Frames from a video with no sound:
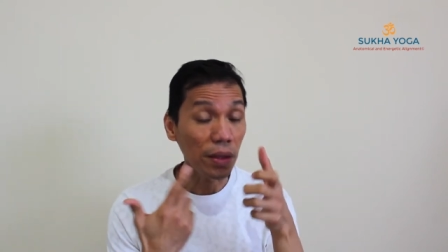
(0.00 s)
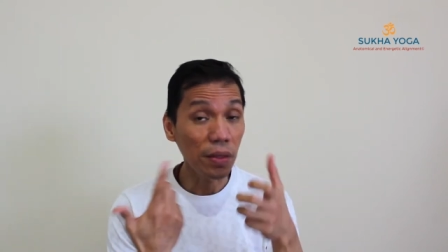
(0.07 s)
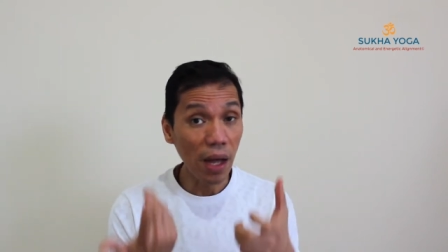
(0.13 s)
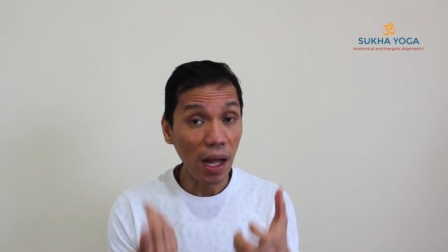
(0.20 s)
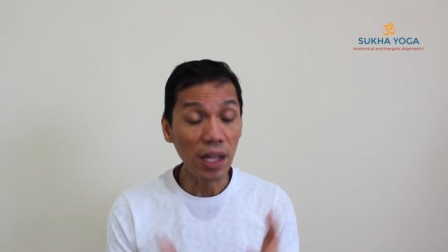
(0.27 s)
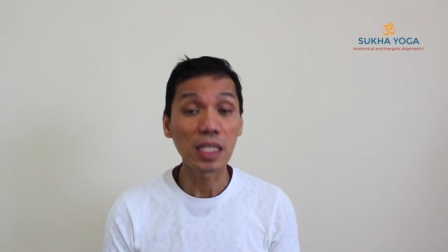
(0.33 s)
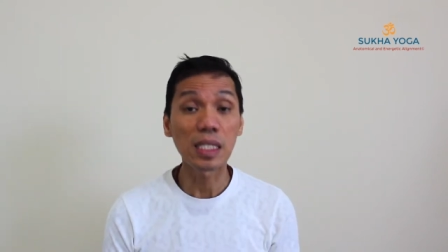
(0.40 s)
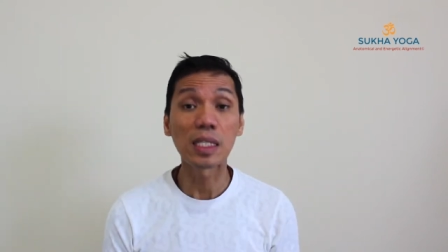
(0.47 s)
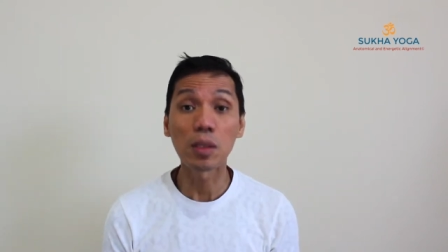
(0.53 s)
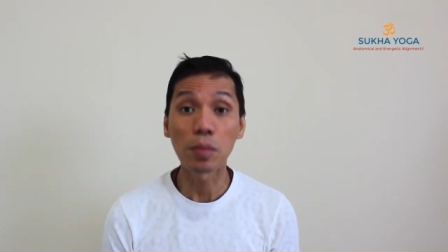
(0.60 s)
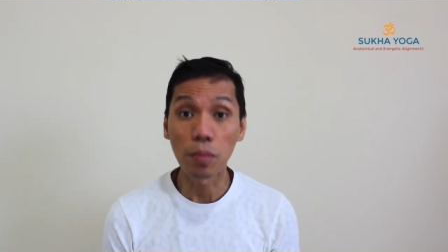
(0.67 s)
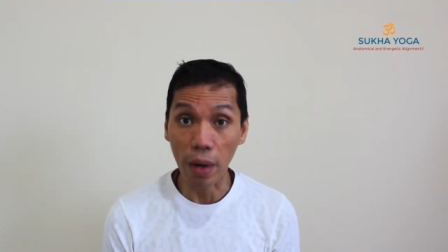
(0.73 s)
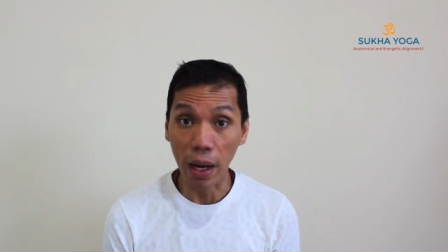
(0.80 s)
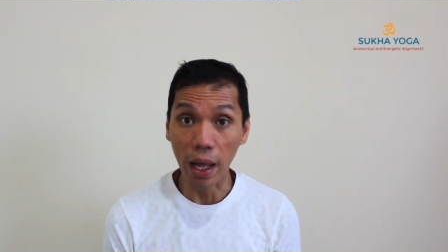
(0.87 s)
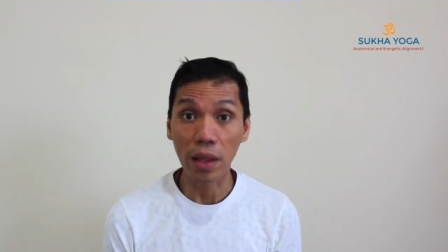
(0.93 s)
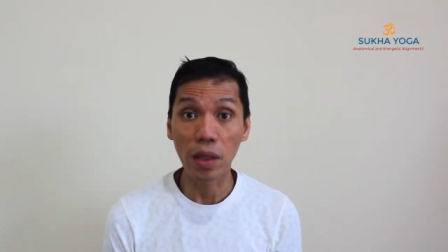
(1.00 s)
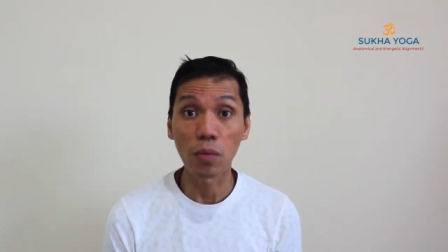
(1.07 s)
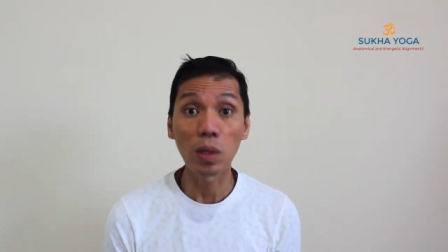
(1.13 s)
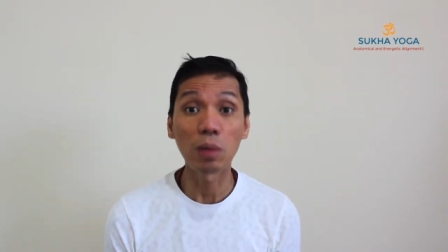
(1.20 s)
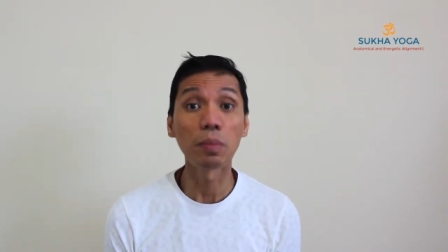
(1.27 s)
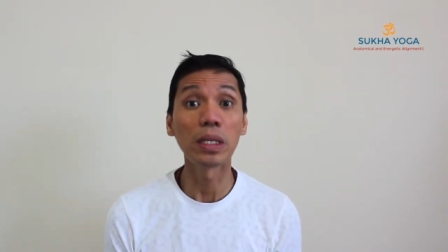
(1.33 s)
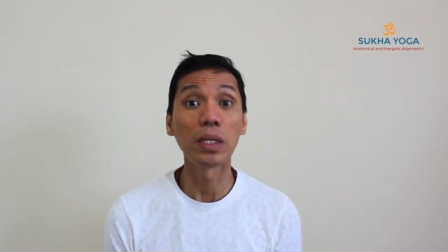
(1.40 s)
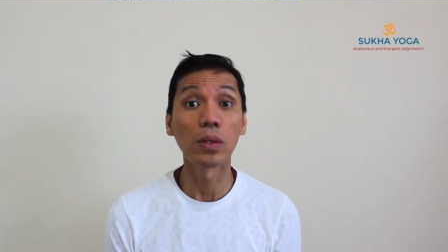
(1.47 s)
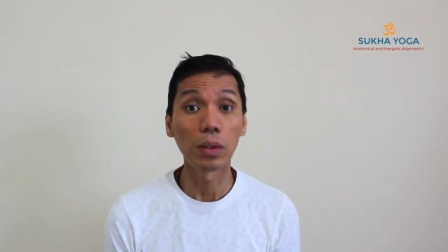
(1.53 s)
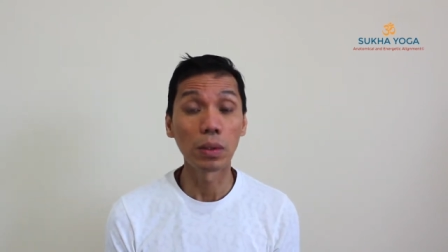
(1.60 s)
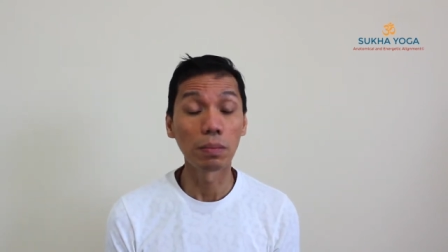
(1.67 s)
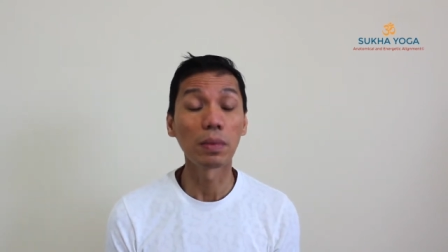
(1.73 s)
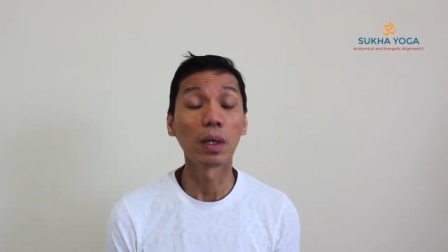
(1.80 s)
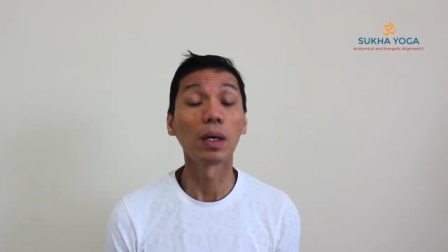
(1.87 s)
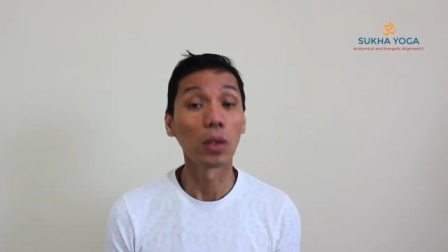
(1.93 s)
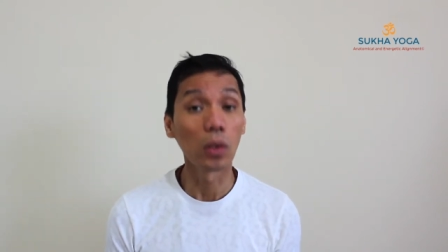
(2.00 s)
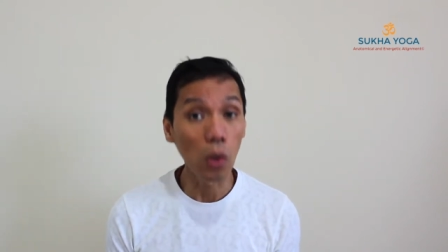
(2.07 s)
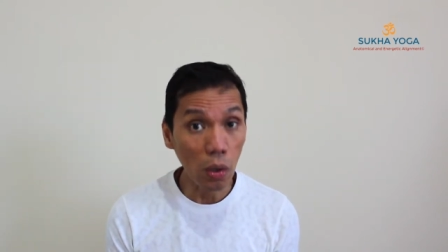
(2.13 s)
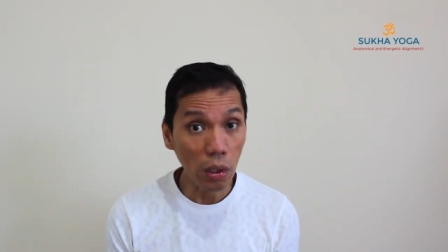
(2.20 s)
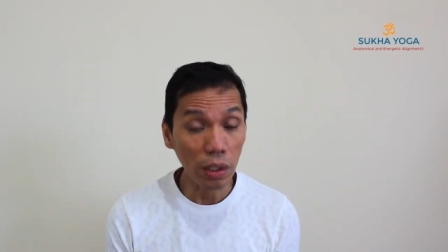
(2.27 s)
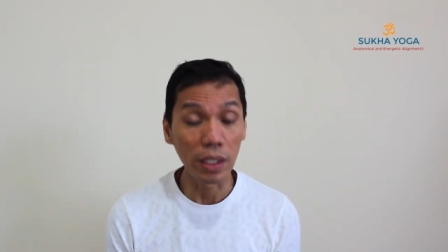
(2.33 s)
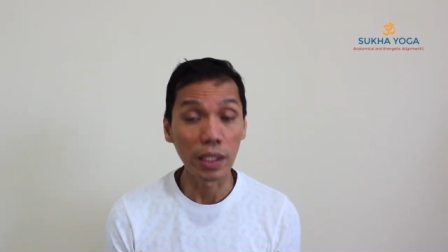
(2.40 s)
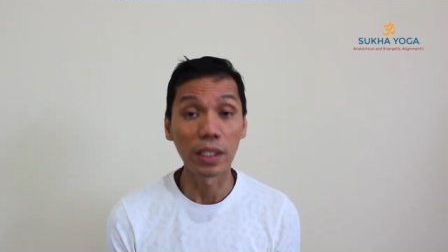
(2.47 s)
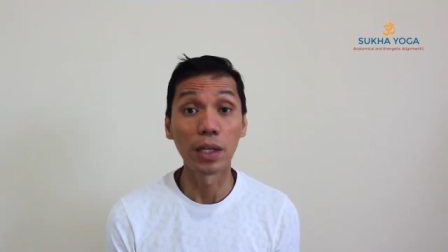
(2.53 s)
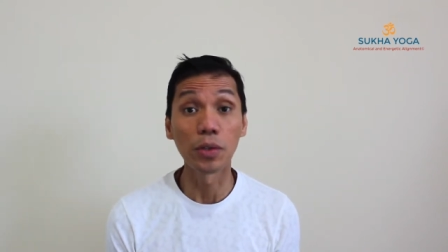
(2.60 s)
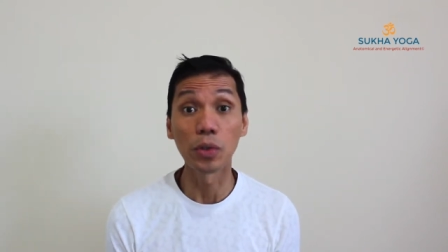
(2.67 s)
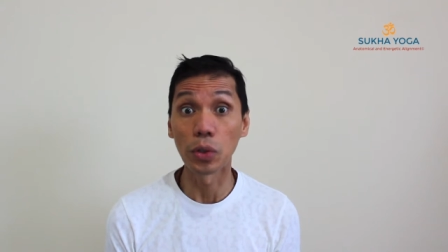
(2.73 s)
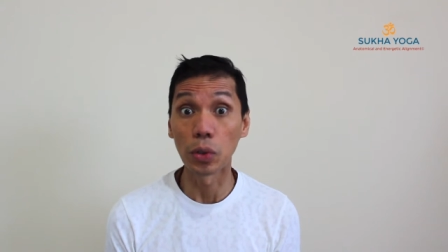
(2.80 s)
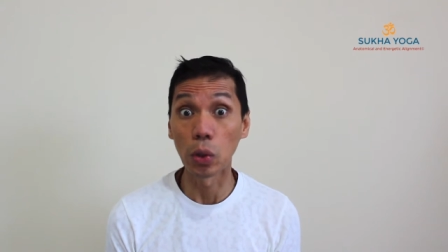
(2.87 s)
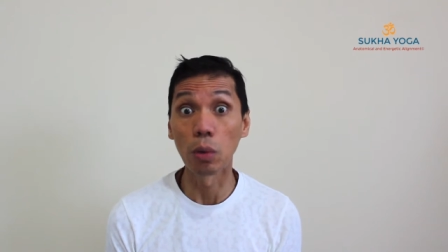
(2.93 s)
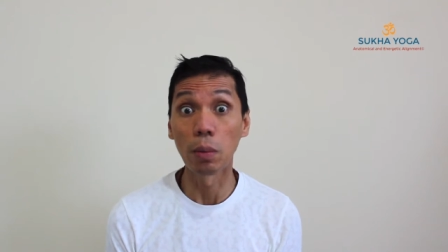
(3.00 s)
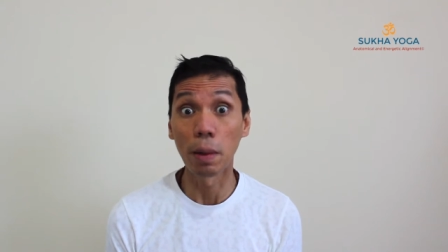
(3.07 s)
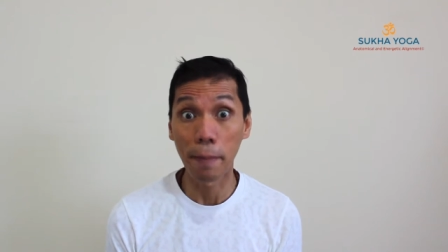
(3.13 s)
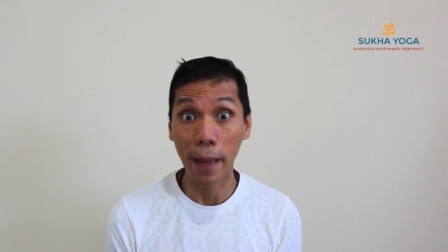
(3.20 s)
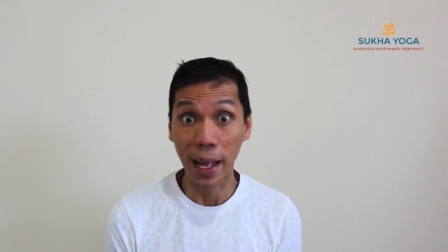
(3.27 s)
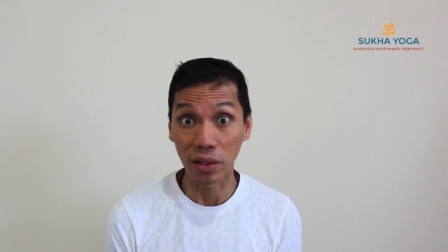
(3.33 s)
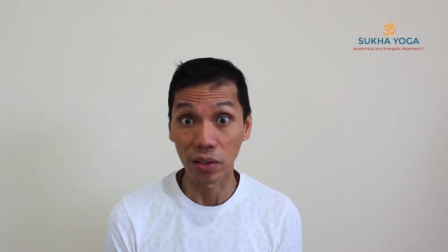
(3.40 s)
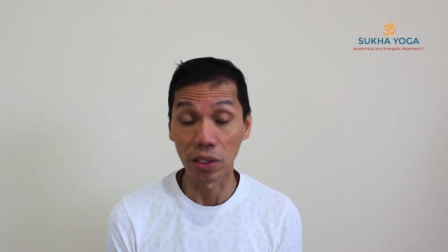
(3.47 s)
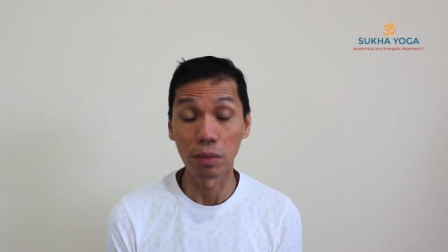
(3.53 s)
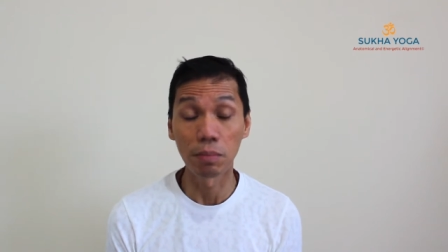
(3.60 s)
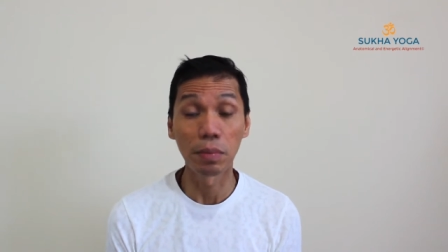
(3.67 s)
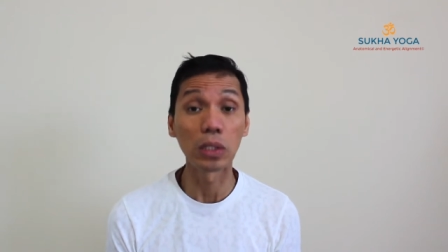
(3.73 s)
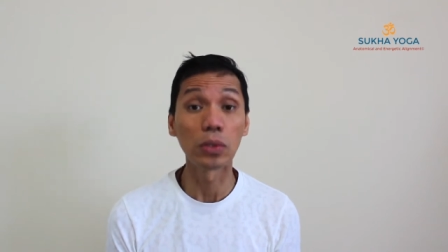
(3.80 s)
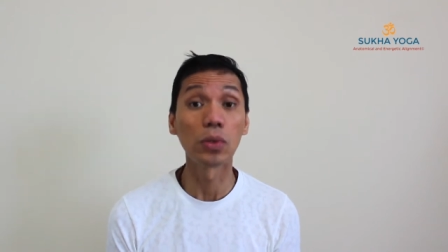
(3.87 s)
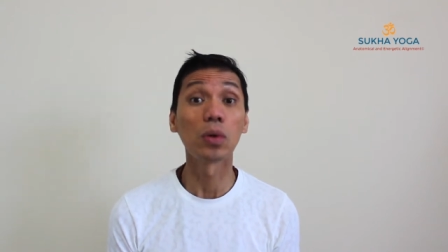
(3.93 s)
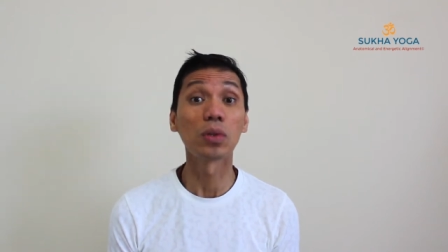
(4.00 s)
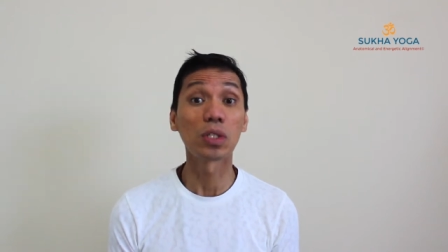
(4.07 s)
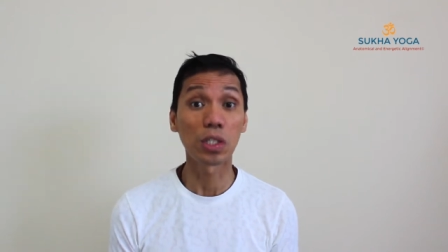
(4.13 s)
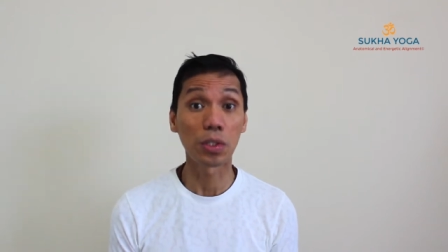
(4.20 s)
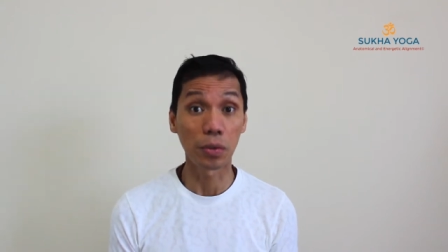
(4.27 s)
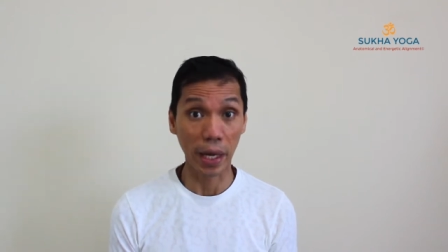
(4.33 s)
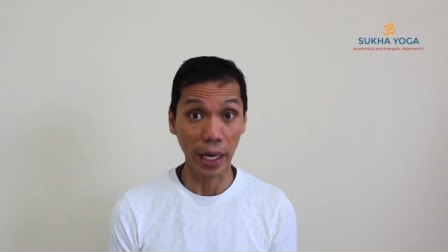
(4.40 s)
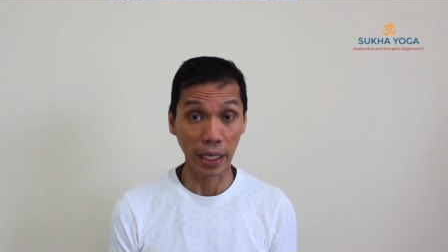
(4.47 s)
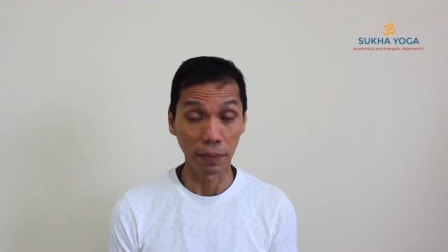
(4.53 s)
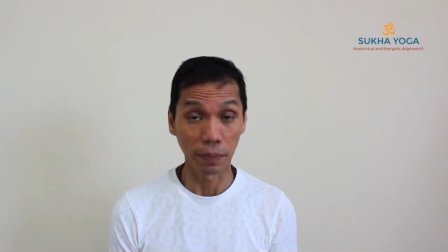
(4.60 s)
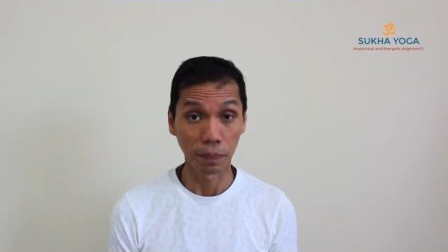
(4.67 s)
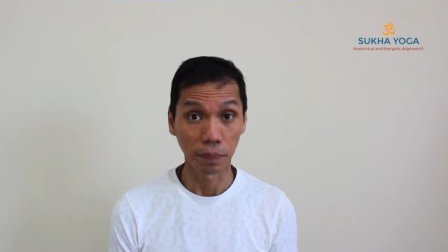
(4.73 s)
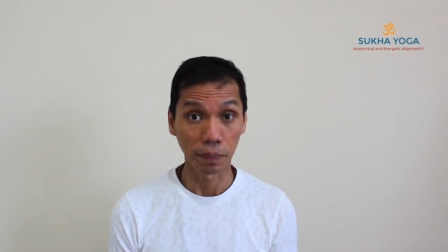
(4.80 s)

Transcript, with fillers: thus your breath will be uh, longer than your normal pattern, but don't strain.